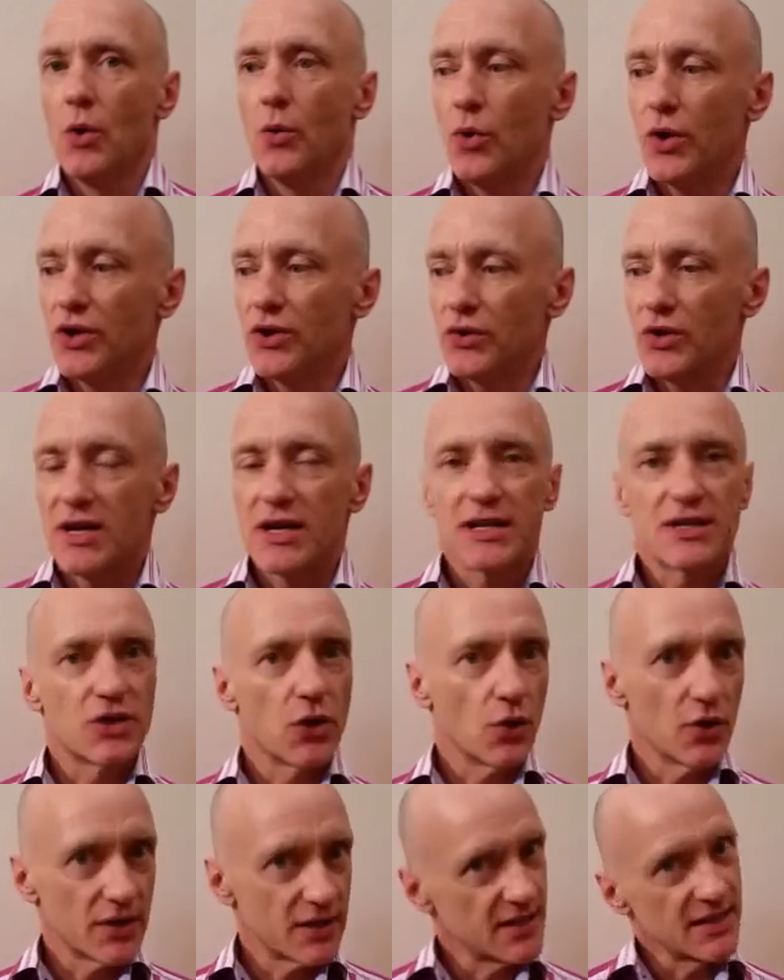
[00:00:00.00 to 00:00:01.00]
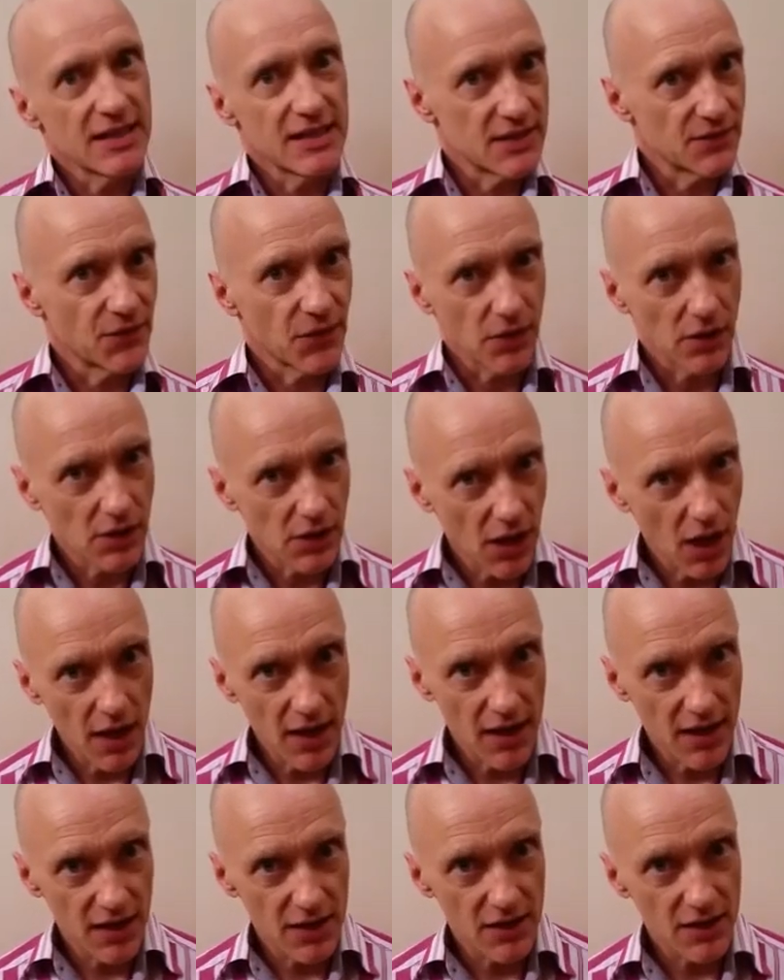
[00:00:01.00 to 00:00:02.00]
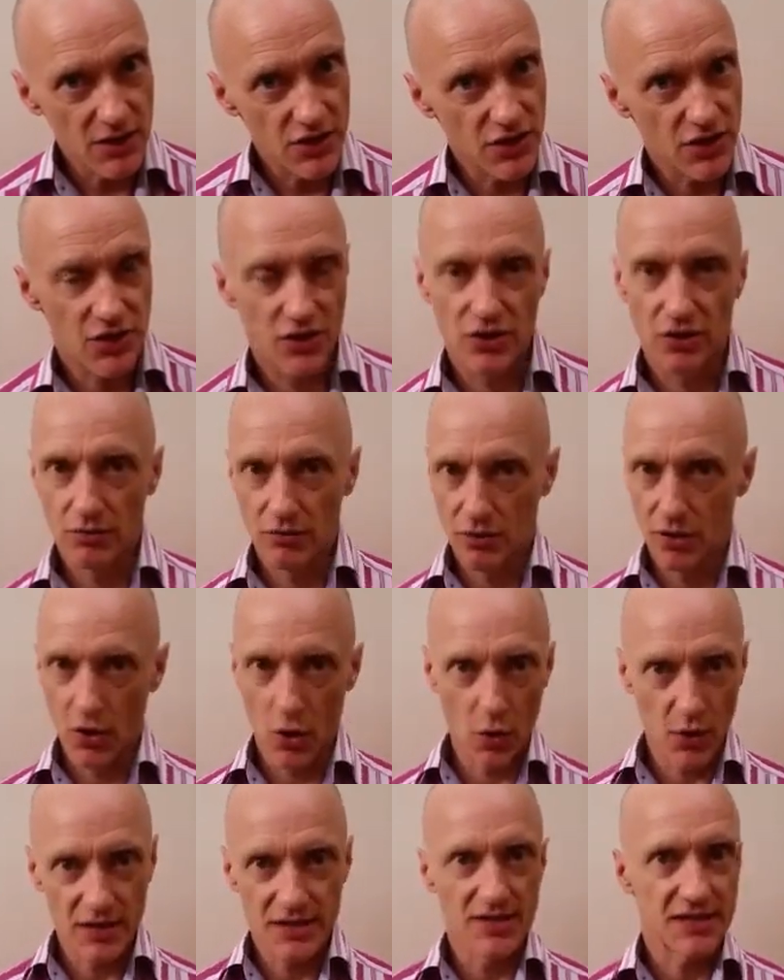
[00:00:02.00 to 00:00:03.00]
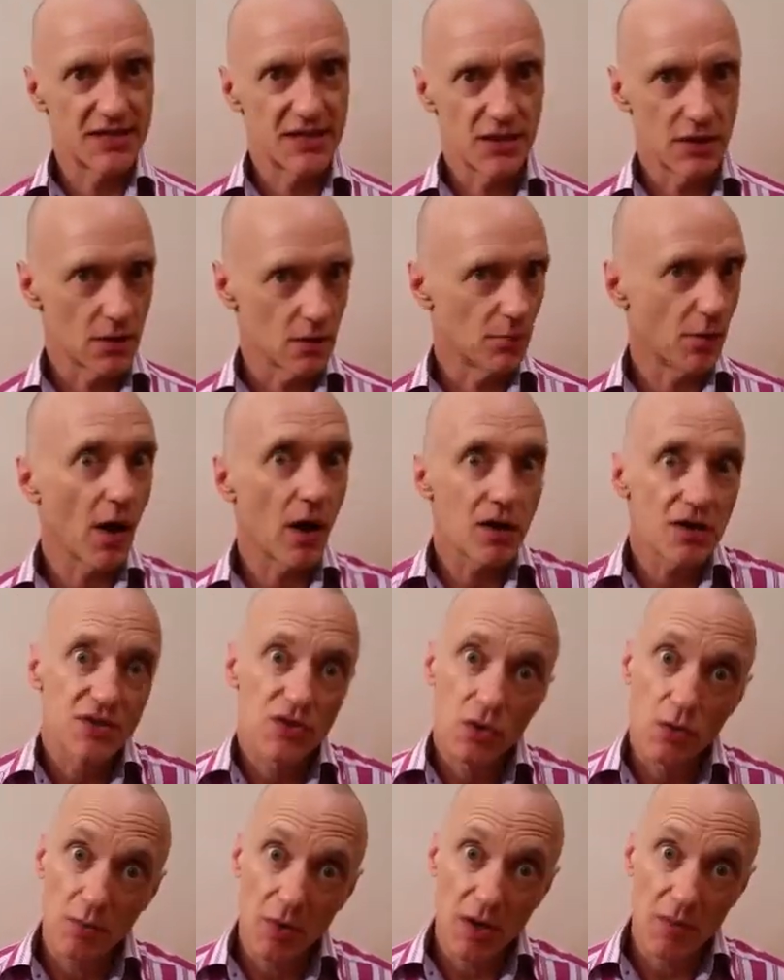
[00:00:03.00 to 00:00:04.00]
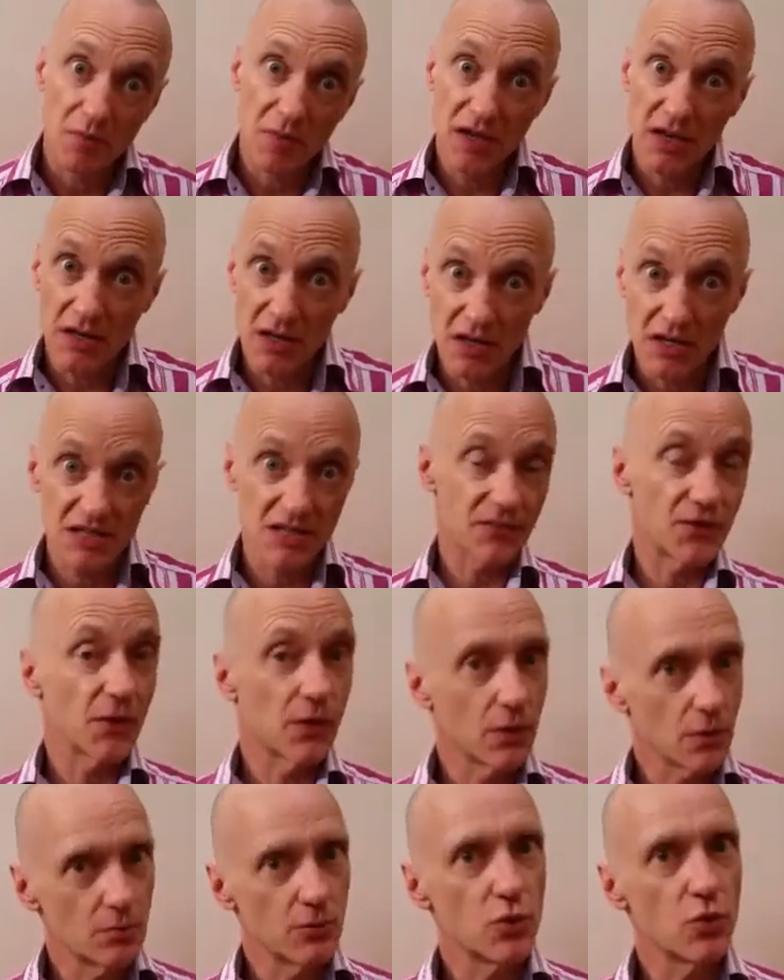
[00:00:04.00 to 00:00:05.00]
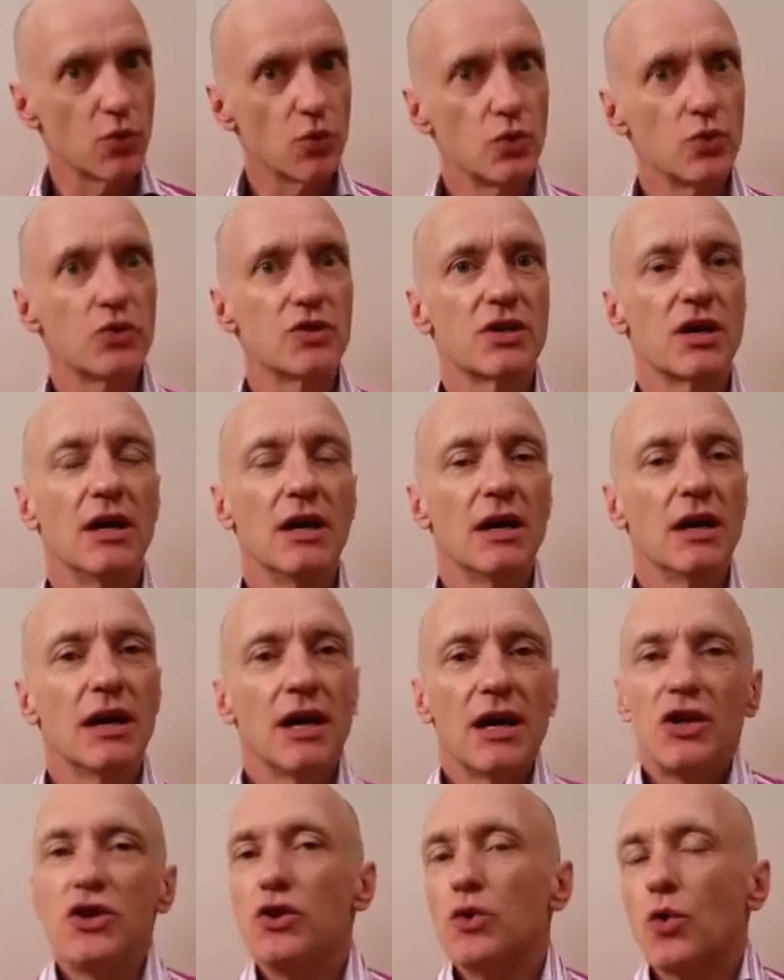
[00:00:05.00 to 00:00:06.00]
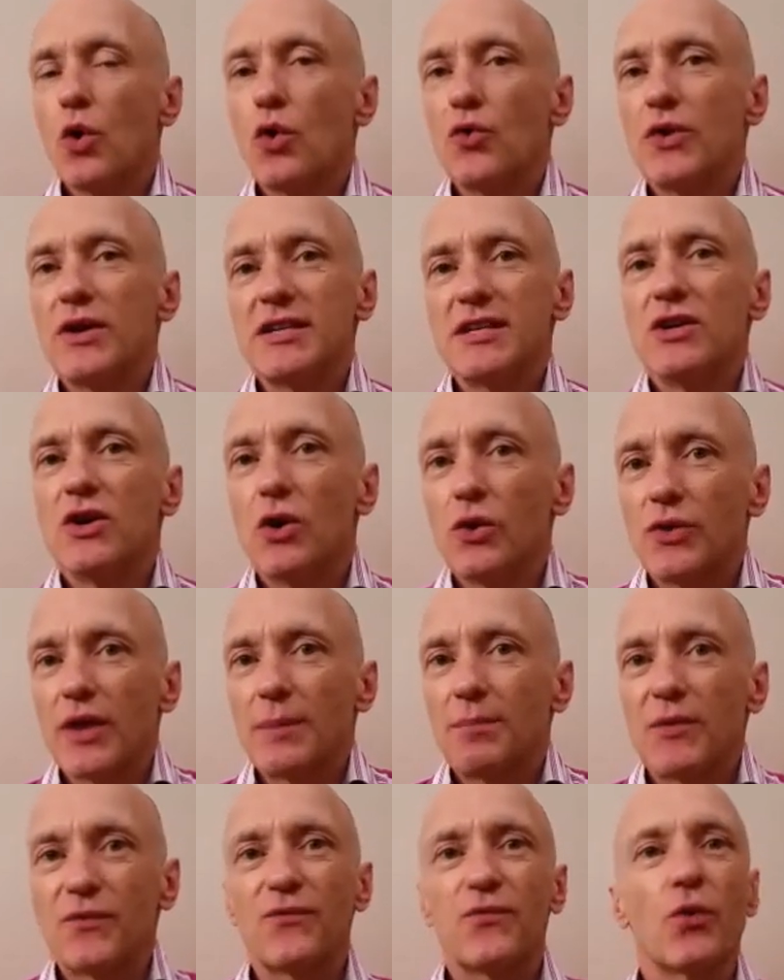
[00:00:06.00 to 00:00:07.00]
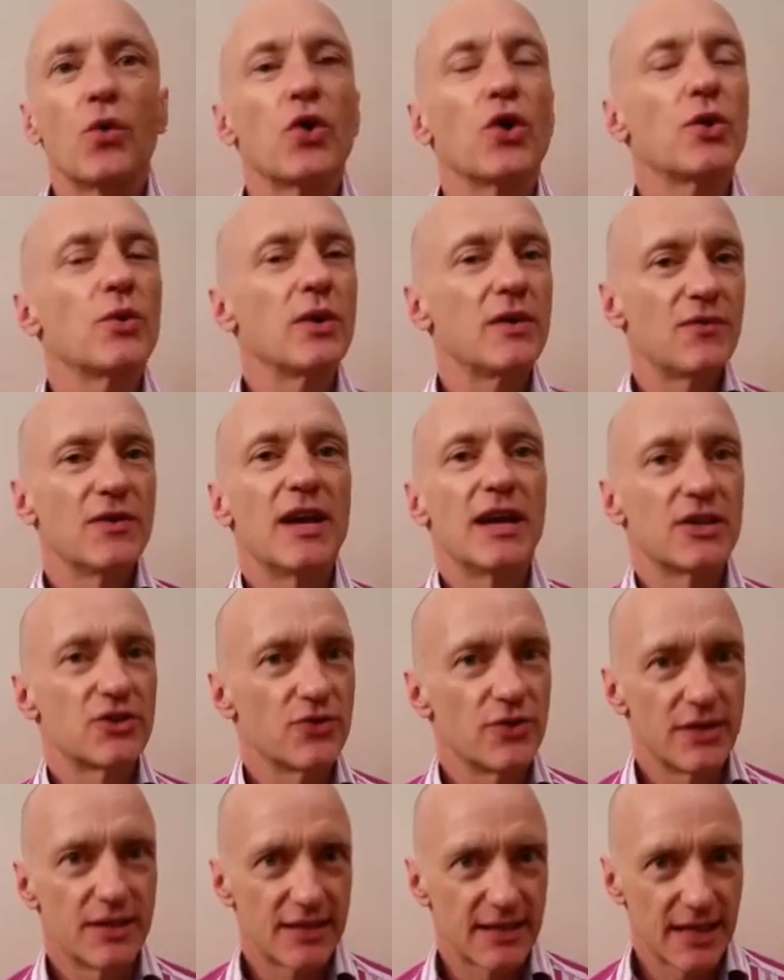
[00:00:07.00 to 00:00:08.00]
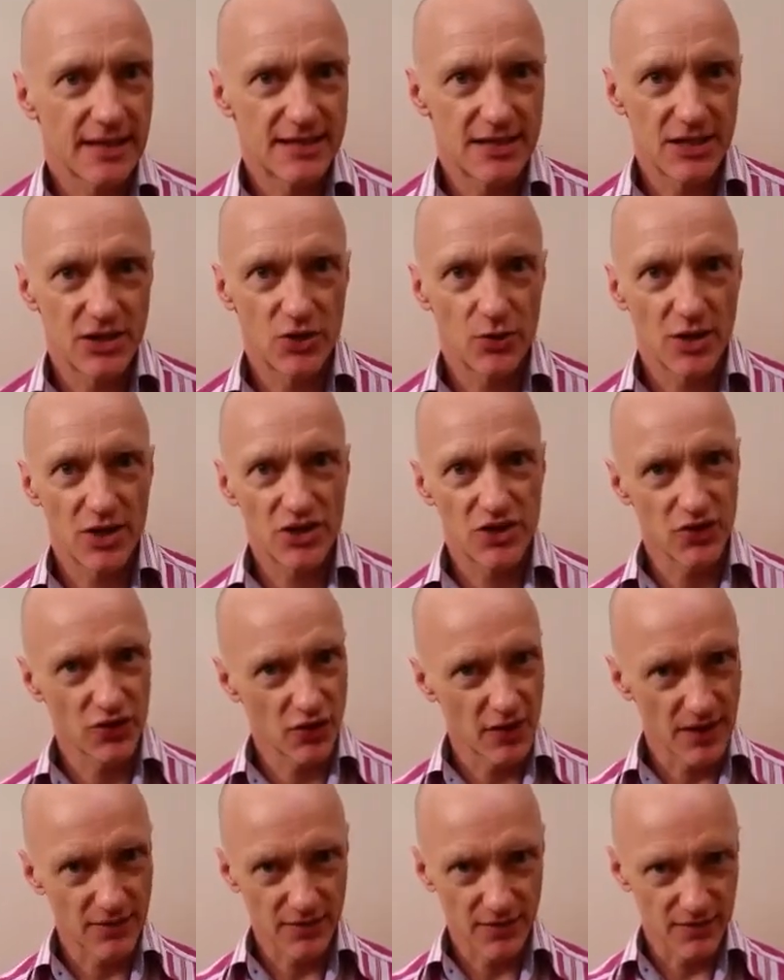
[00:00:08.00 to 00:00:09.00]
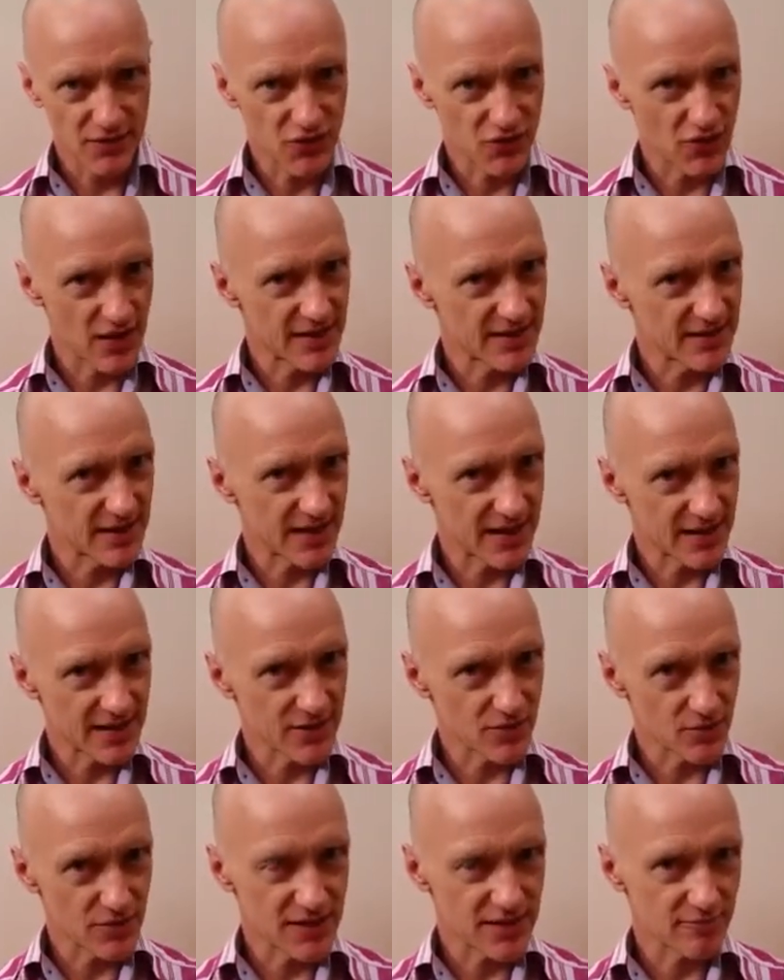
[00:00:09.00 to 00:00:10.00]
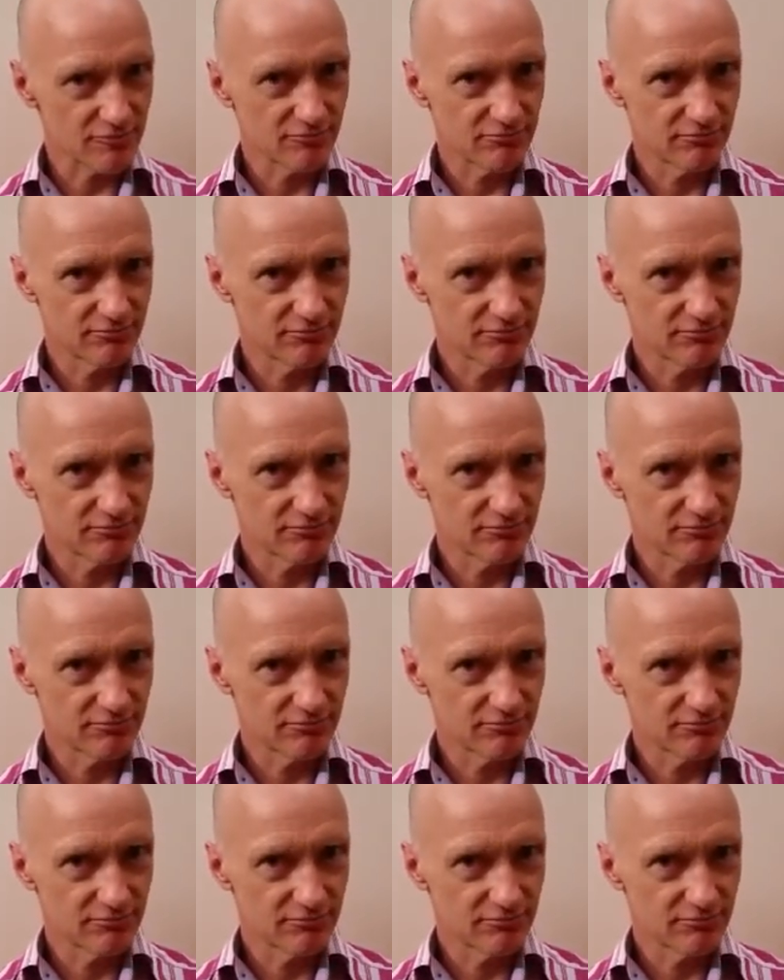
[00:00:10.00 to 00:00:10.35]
whether it's going to see a difficult client, going to see your boss who might be in a difficult mood, and you already know that before you even enter into that situation, your level of stress has risen.